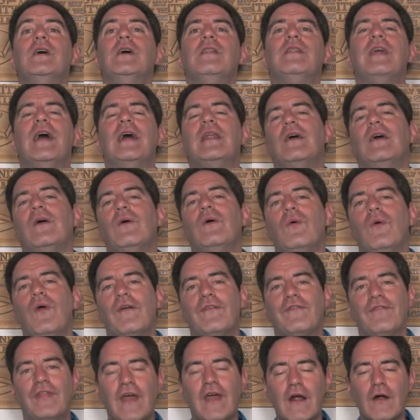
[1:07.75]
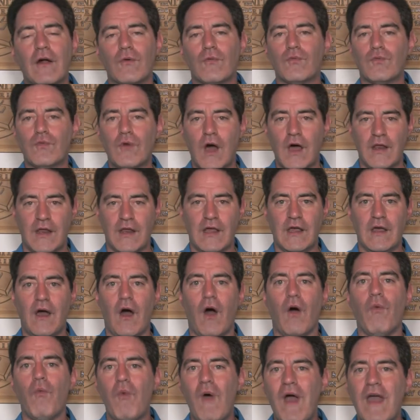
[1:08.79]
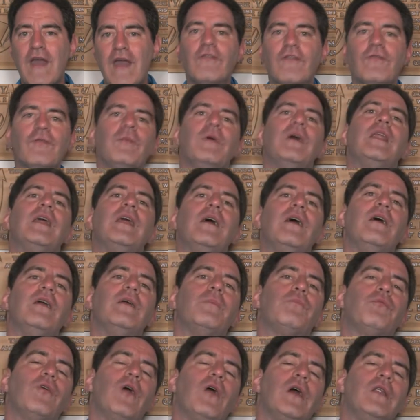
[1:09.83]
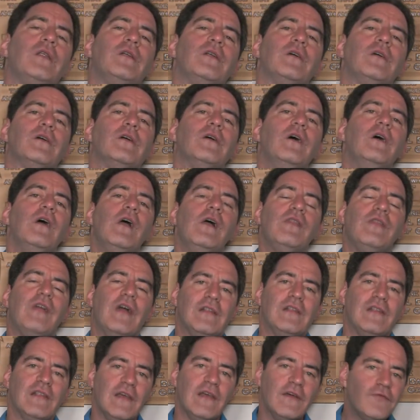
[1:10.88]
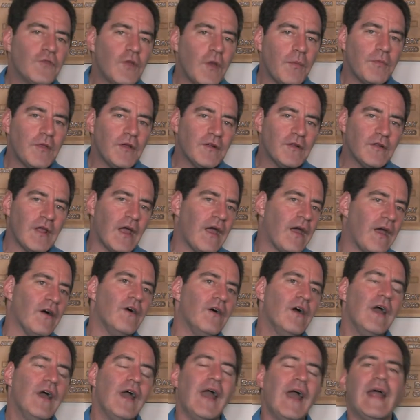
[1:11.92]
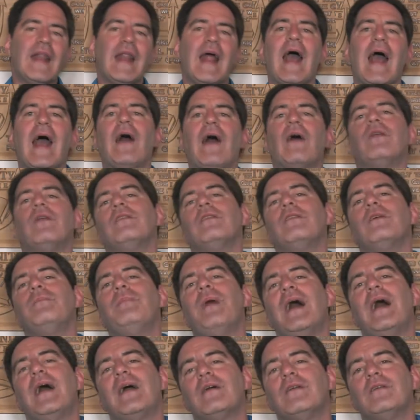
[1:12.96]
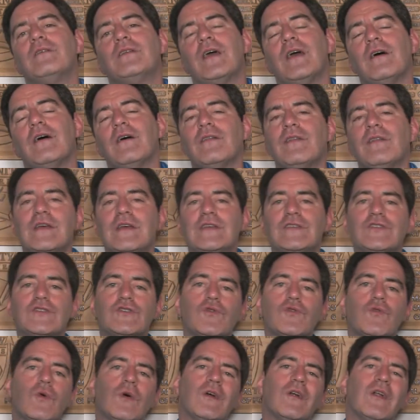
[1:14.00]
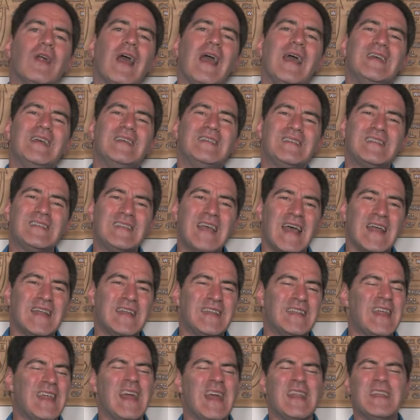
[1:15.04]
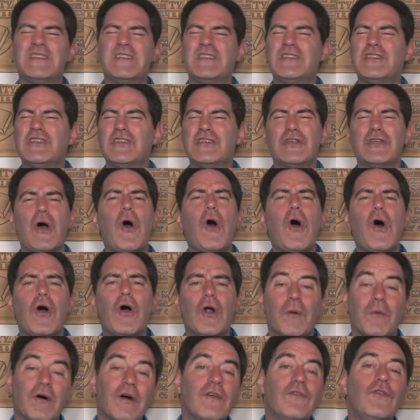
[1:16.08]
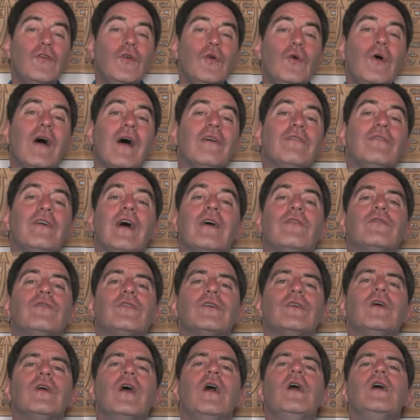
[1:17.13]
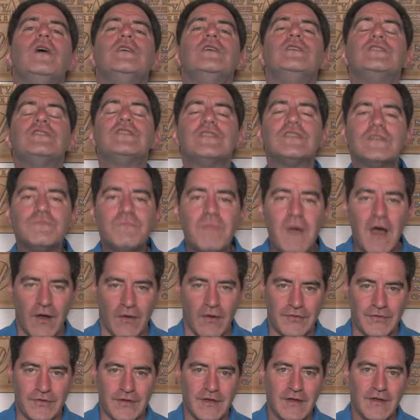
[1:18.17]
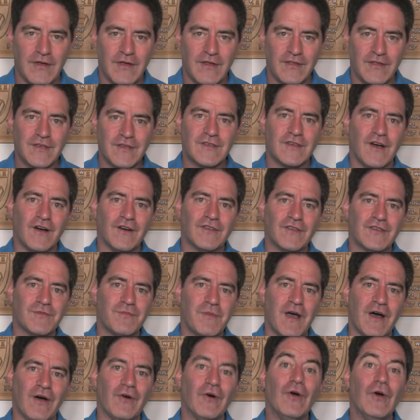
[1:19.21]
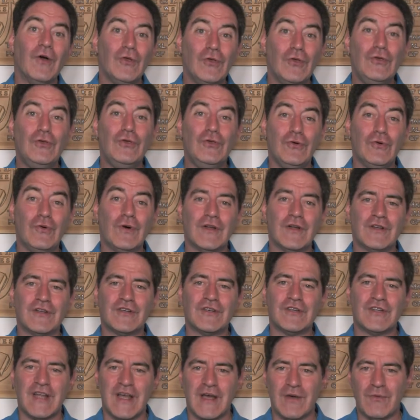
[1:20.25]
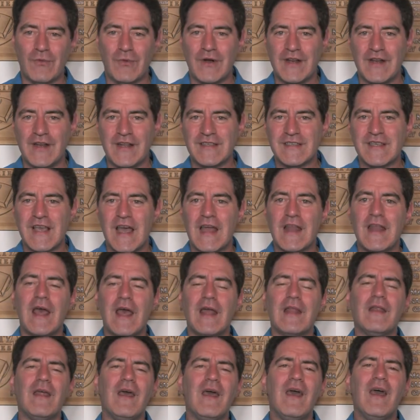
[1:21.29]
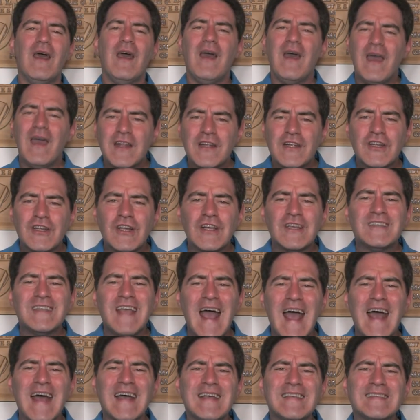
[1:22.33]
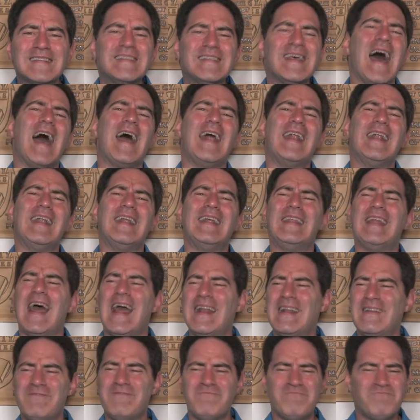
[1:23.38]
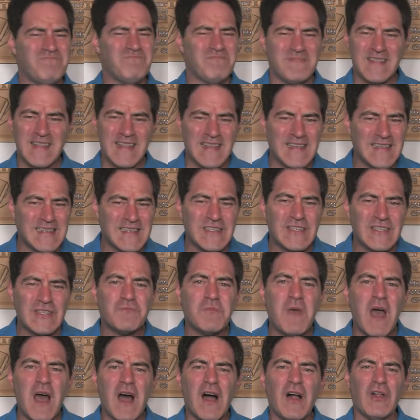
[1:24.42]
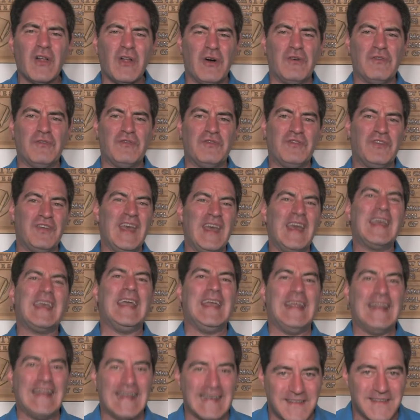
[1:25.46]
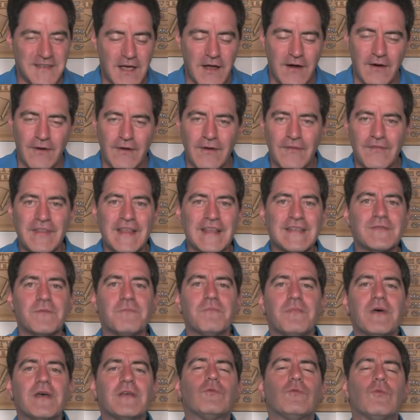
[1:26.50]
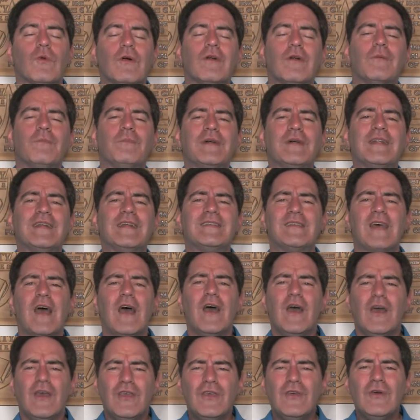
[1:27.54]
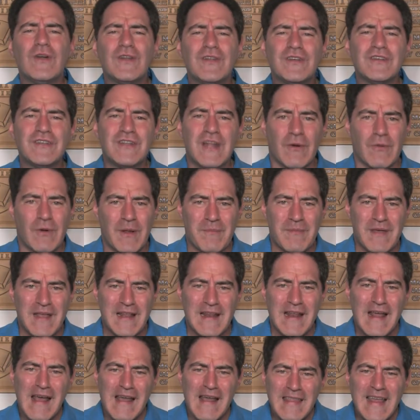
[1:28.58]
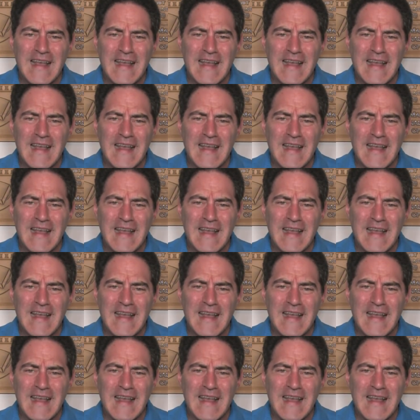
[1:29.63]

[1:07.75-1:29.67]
That if they're running away from an, an, a predator, they lift up their tail and out of the back of their tail they squirt a scent that is just horrible. If you have ever smelt the skunk smell, you understand what it is. And and it just has that that smell of ickiness. I don't know if that's the best word, but it's you understand what I mean.